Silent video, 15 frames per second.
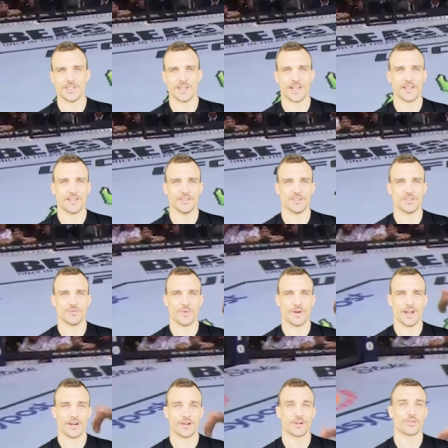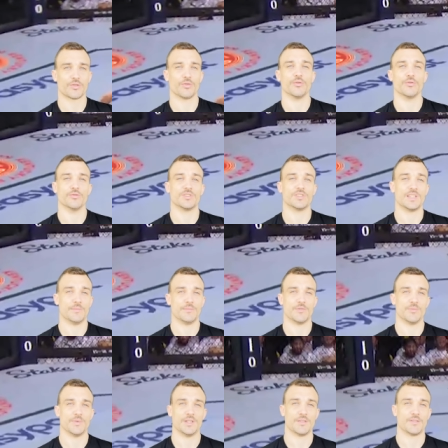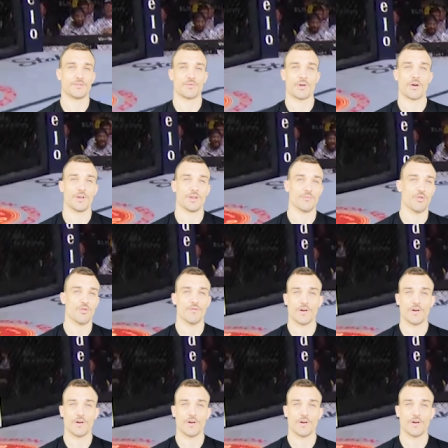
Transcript: seconds where Cruz seemed to be throwing more